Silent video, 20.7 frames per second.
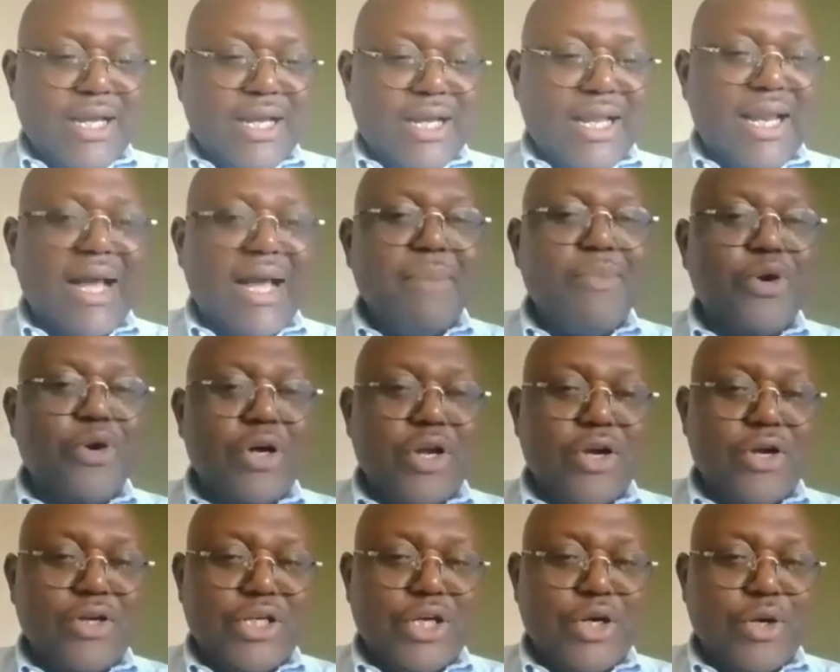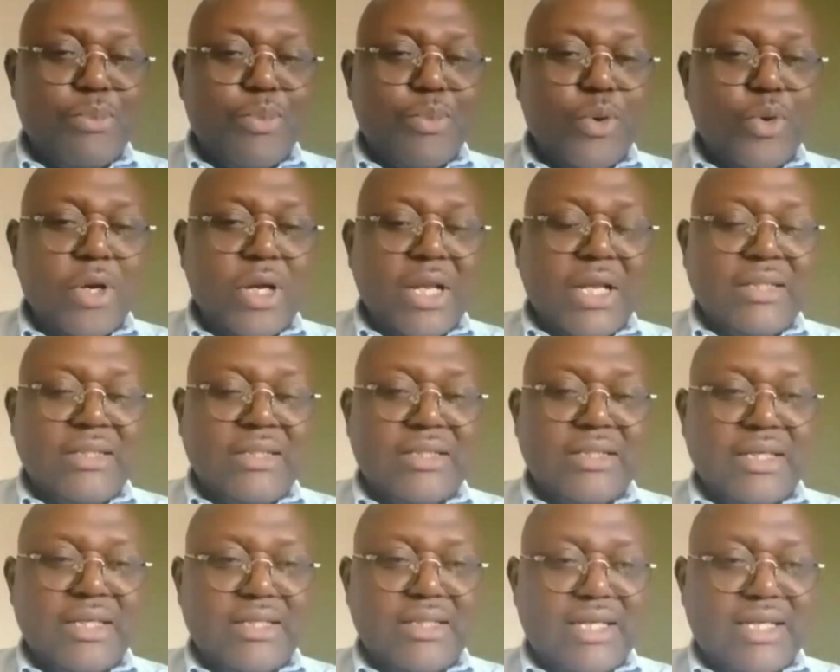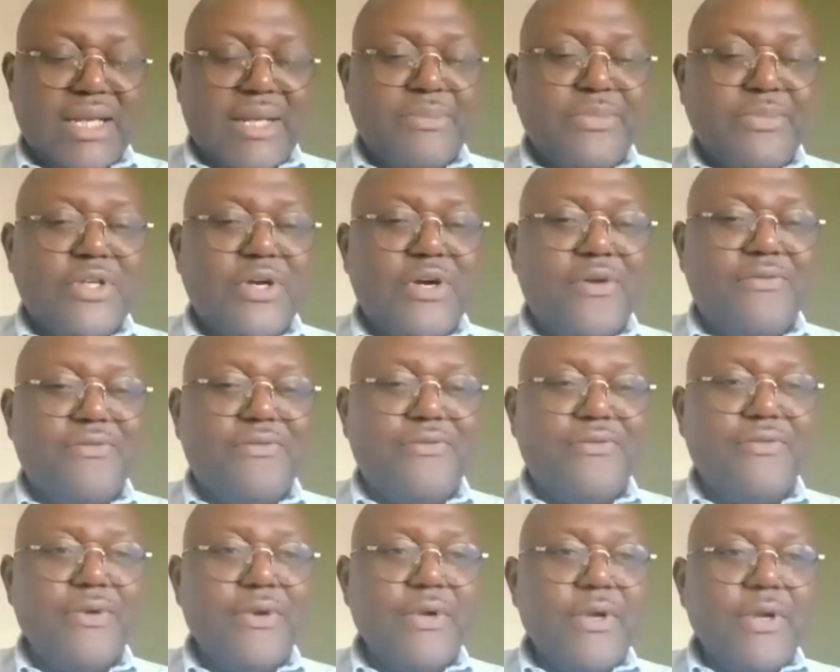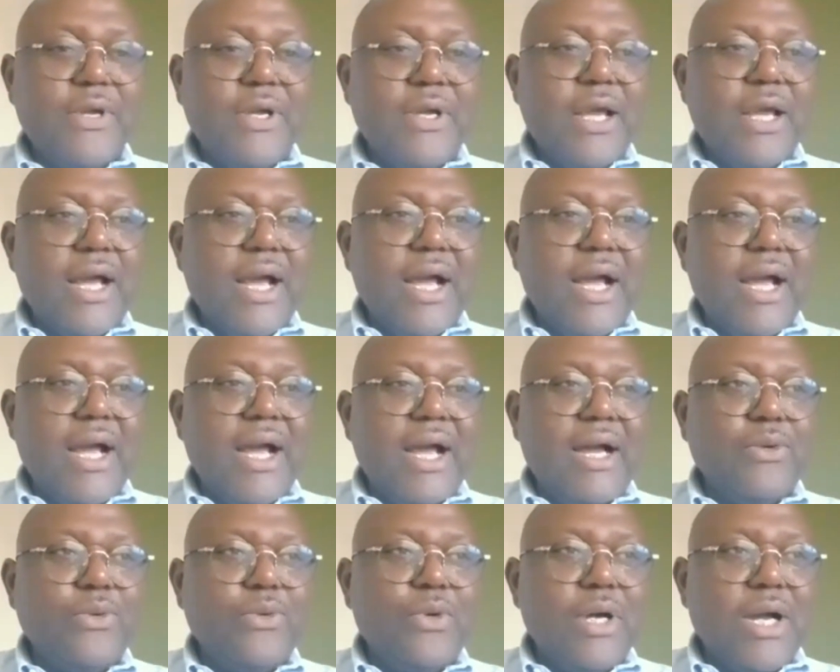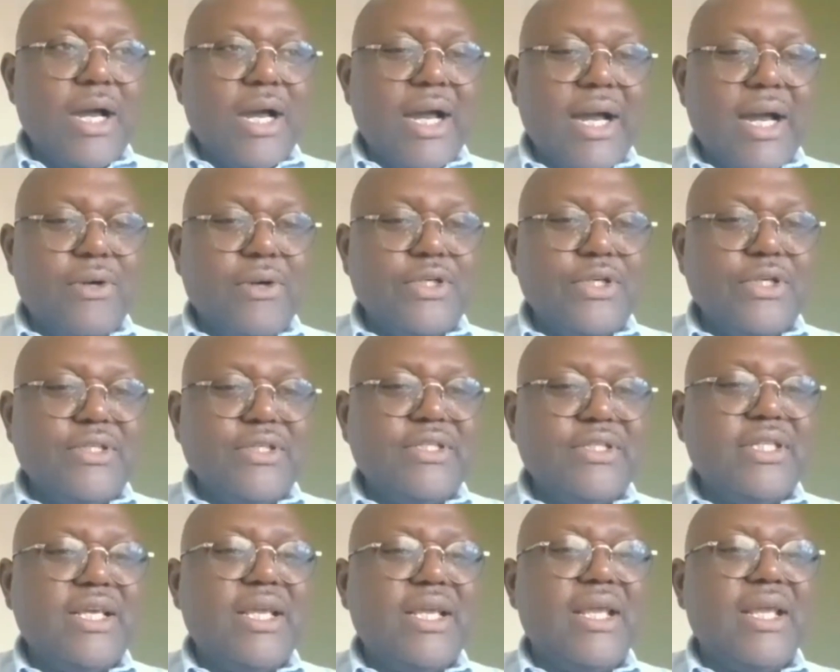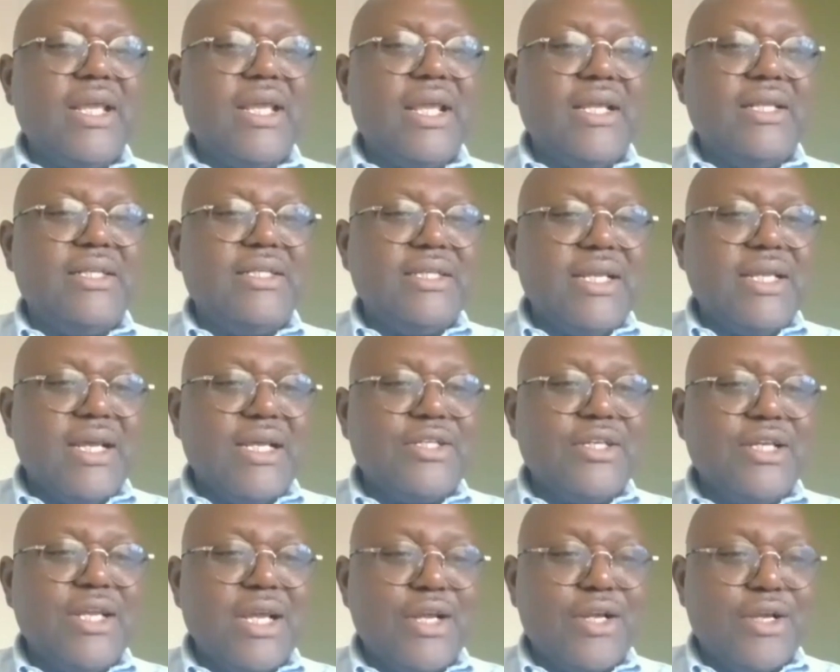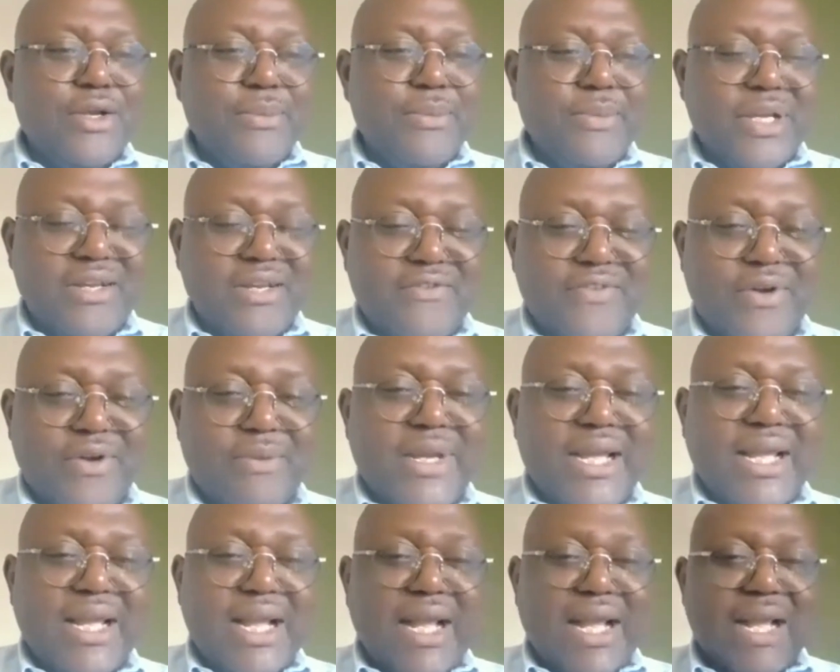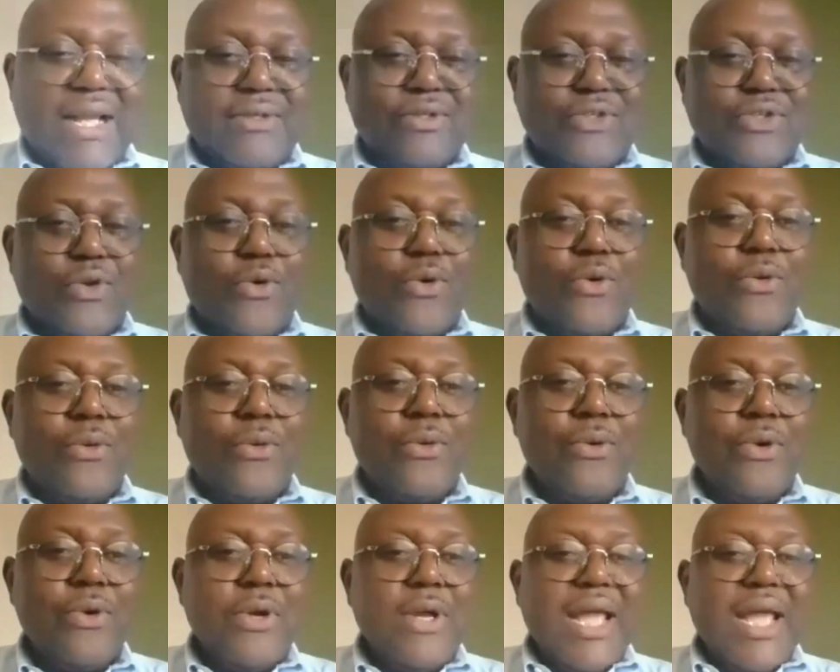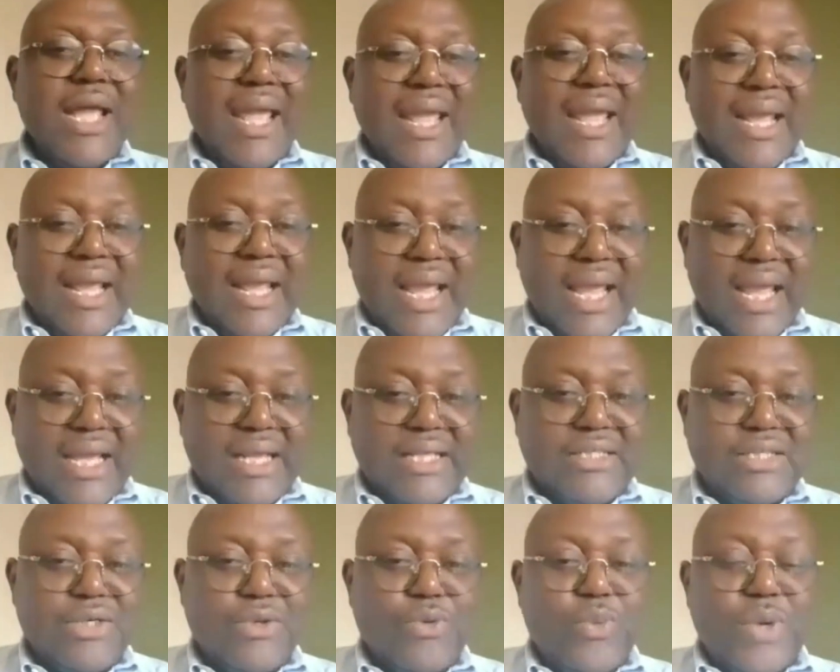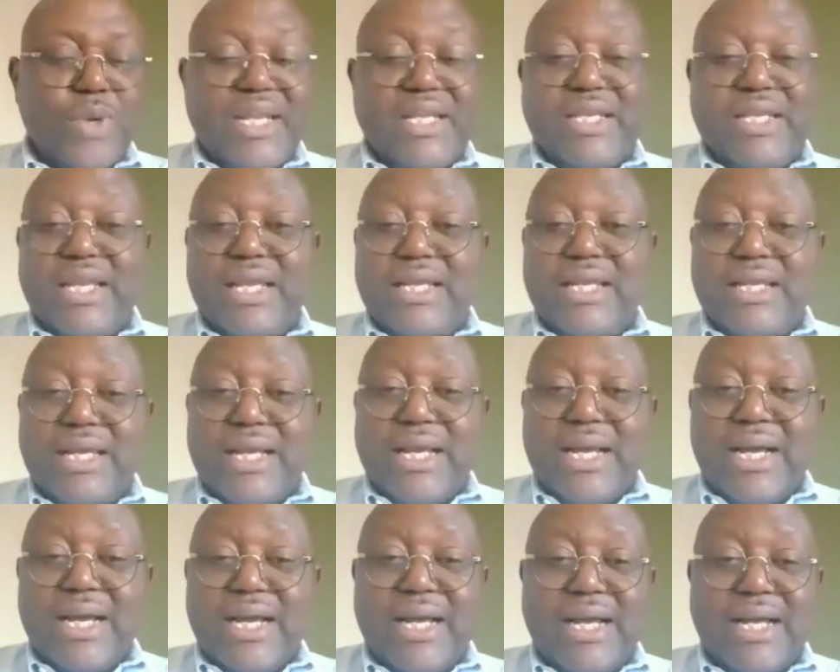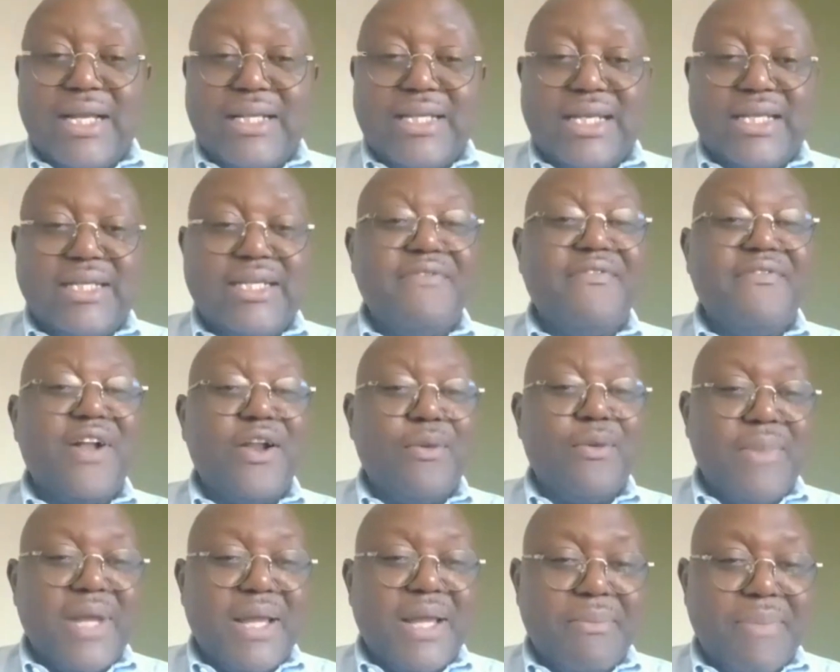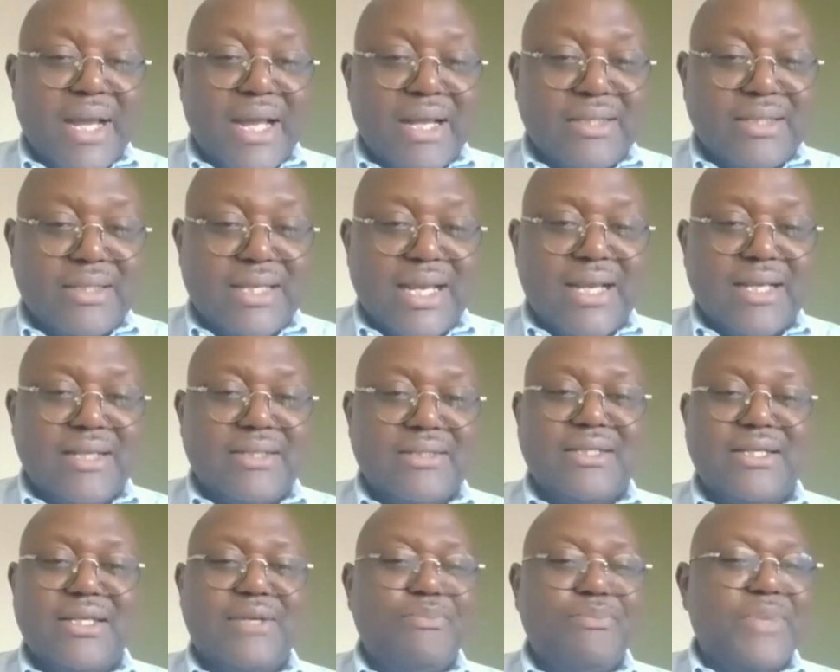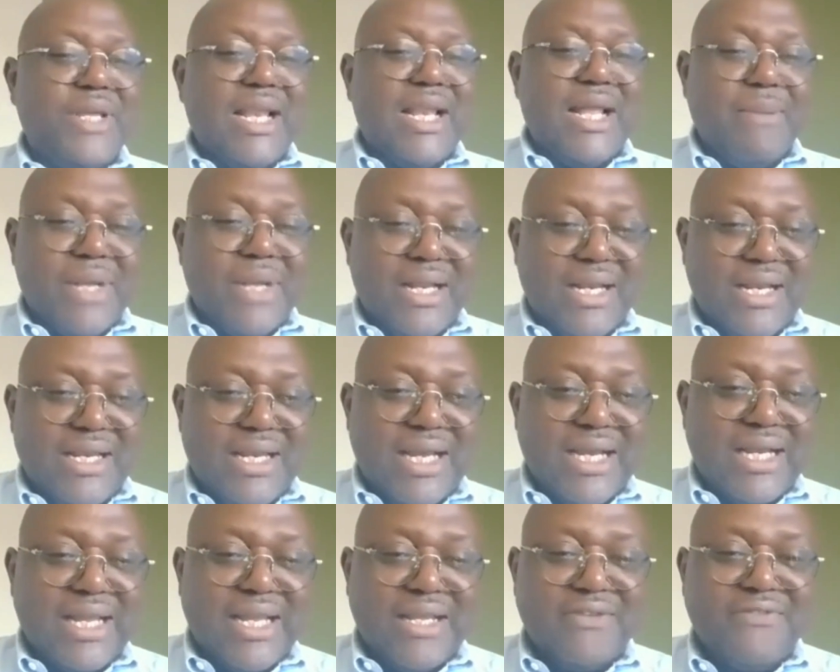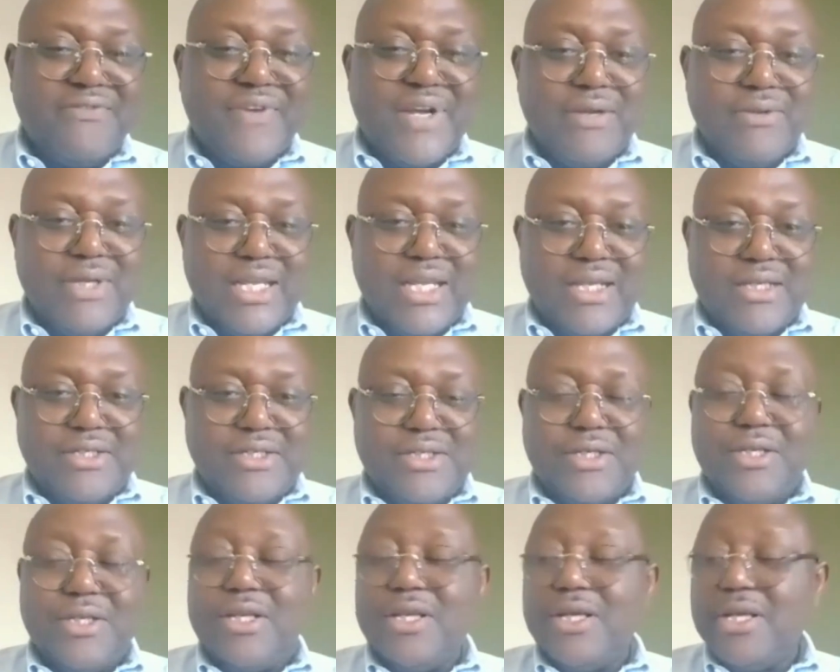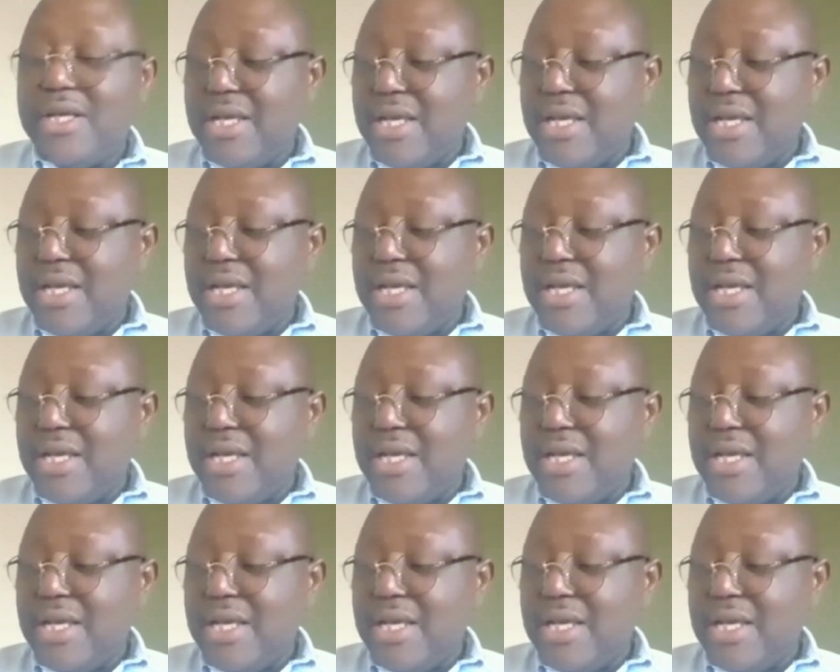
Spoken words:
elaborate on your point in terms of how does the International Economic Development Council engage with the development partners, Bill and Melinda Gates Foundation.